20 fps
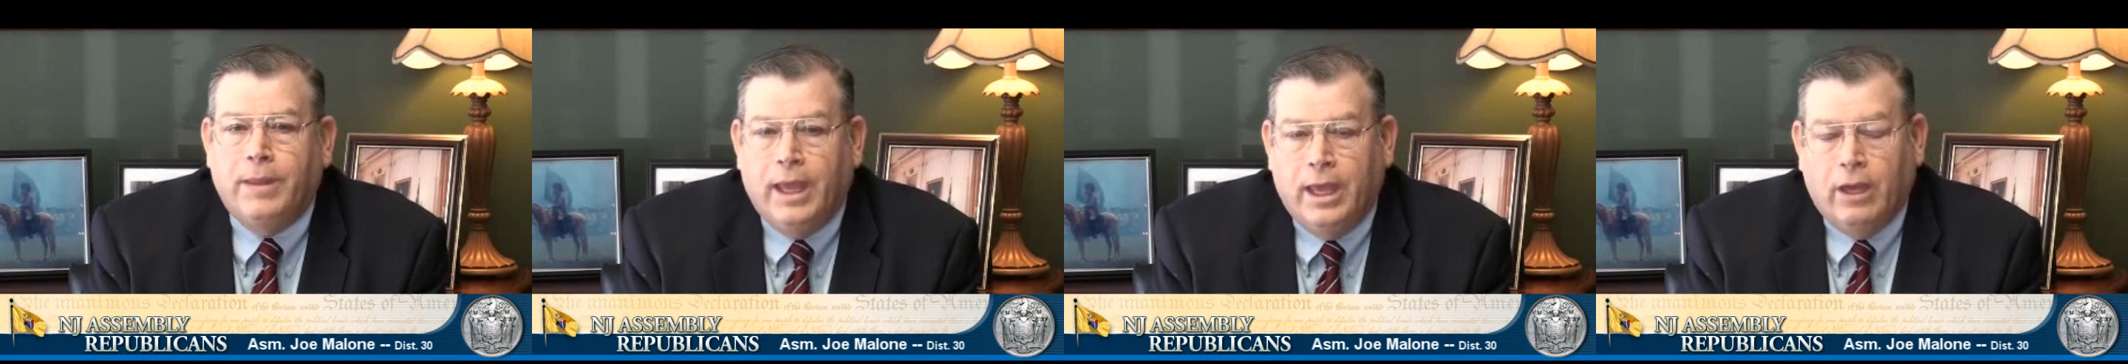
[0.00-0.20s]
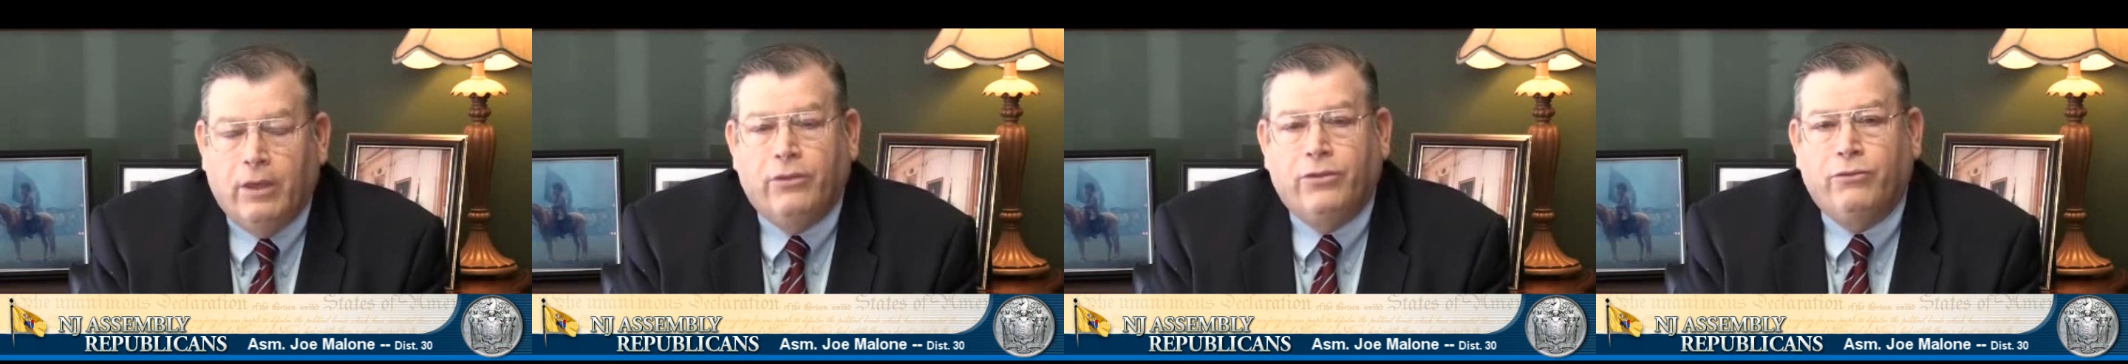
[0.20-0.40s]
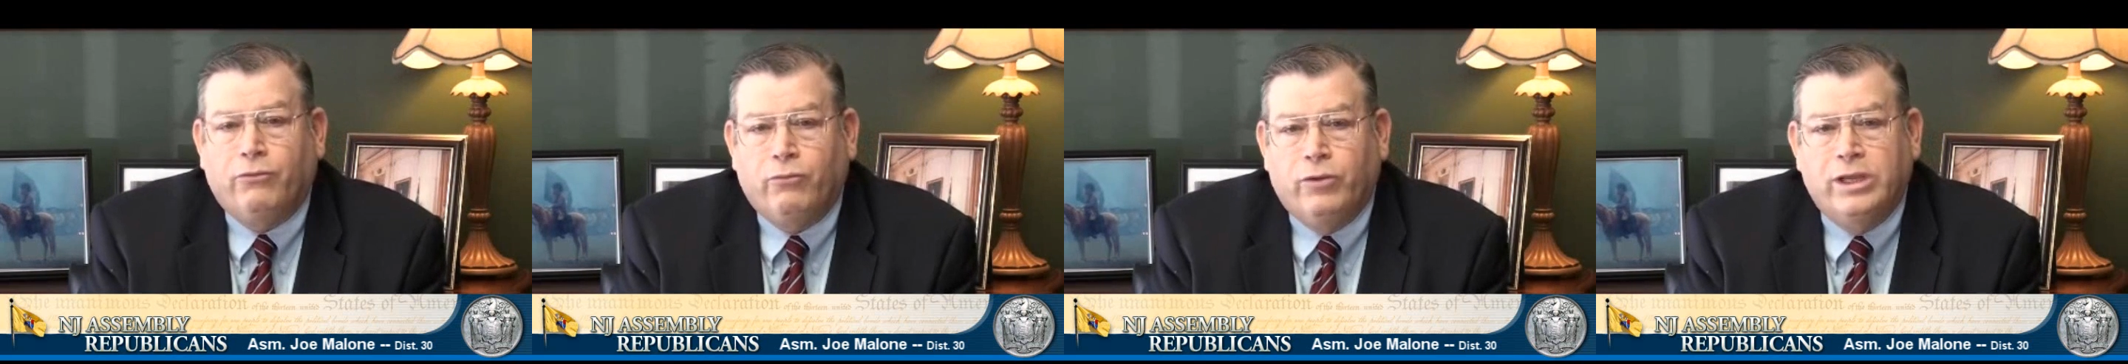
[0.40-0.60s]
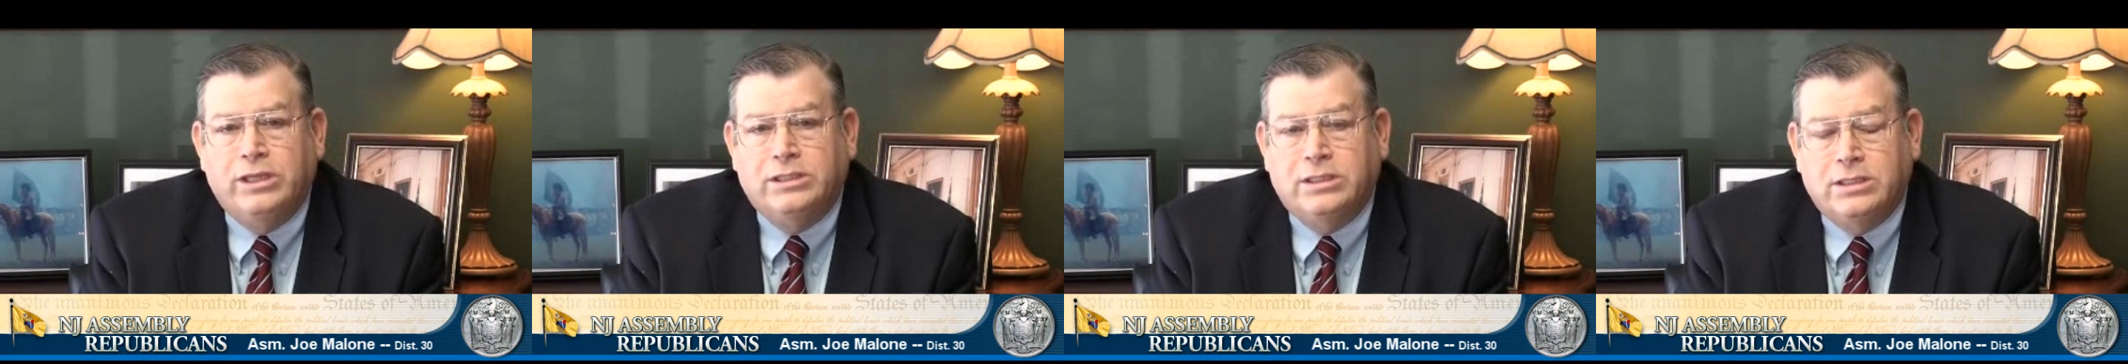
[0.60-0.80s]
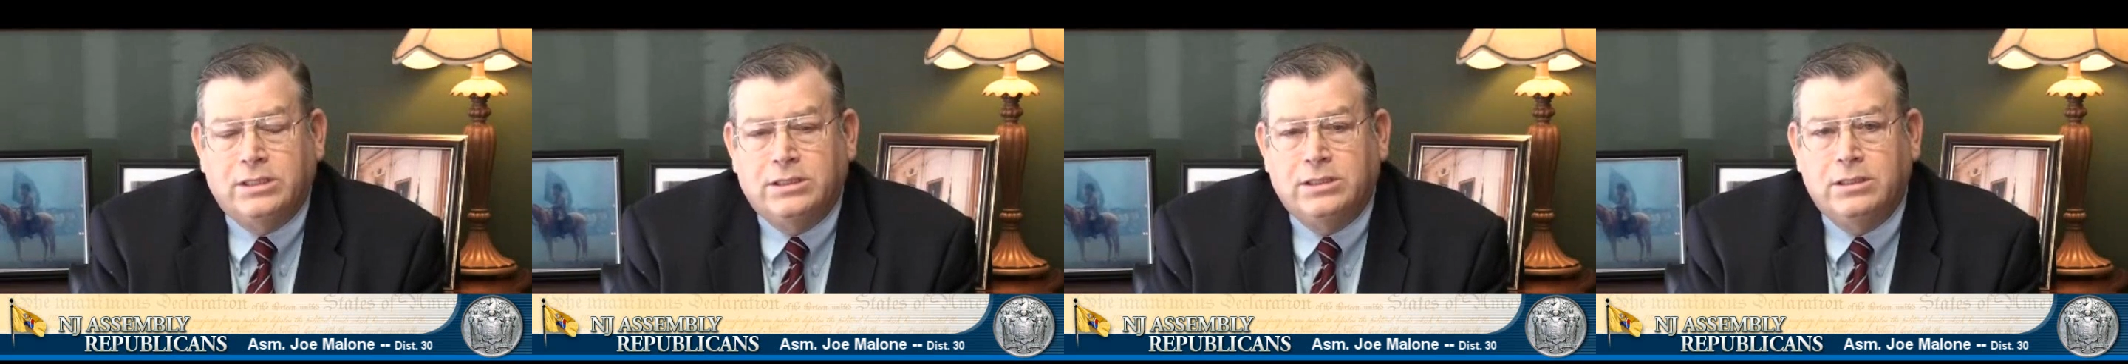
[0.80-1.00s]
health
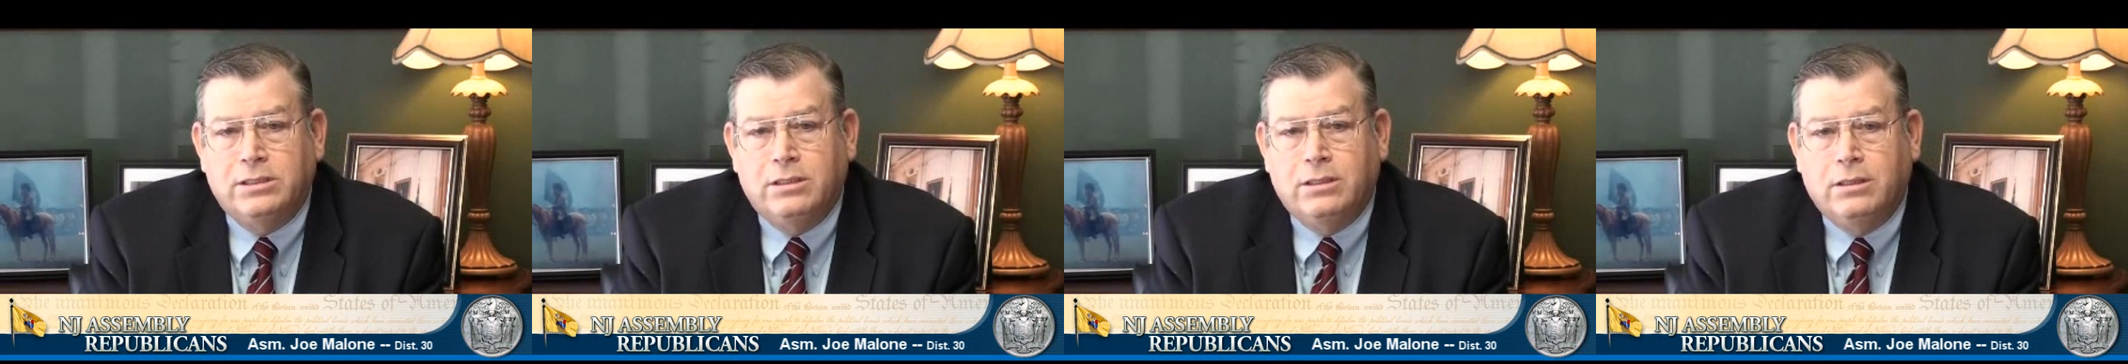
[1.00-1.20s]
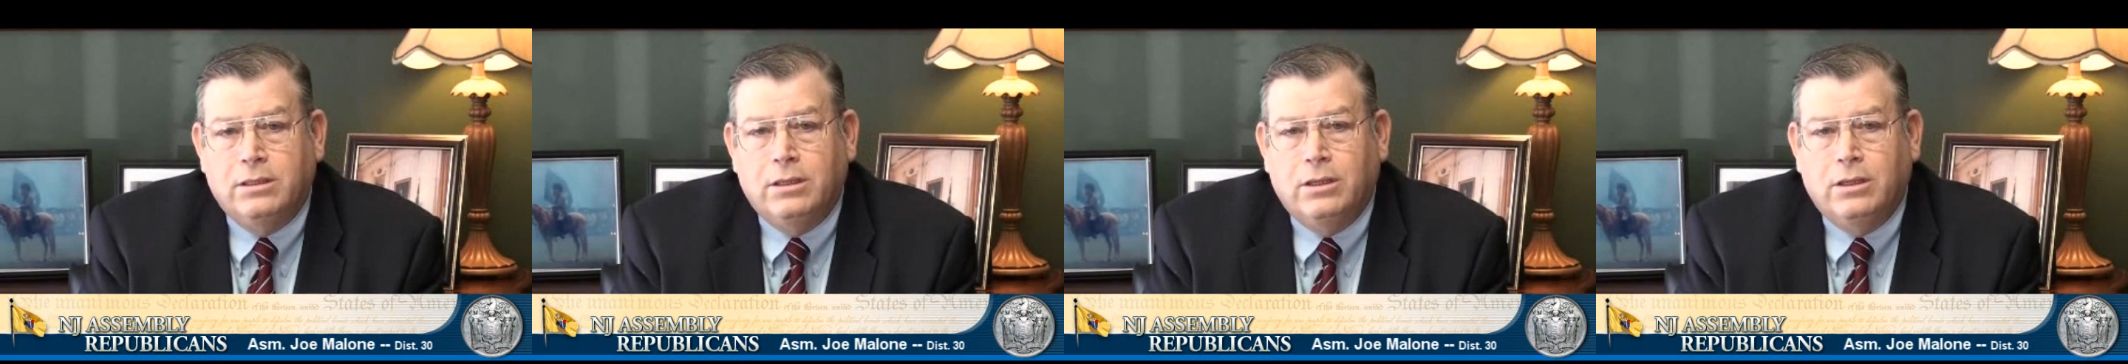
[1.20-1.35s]
reasons.